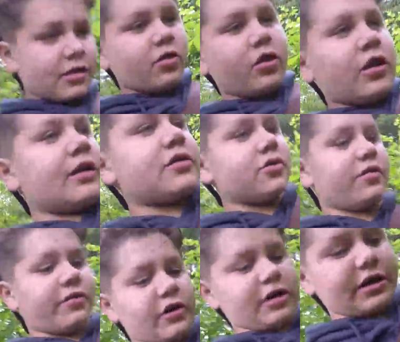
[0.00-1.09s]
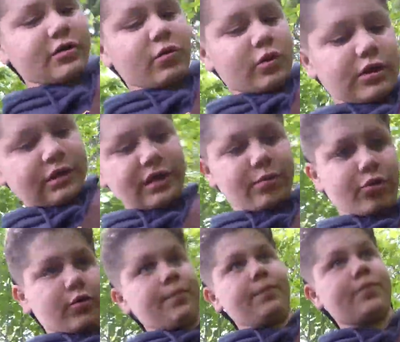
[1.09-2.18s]
no luck so far. I had one
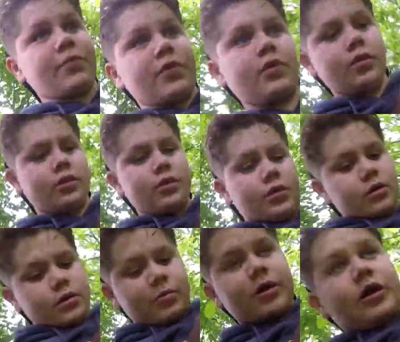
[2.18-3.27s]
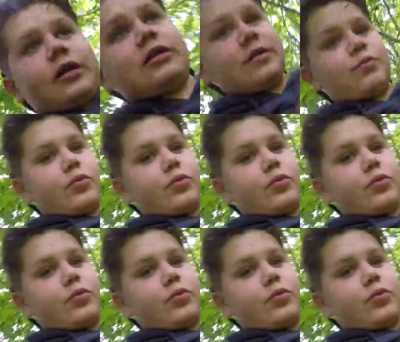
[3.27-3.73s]
nibble. My rod tip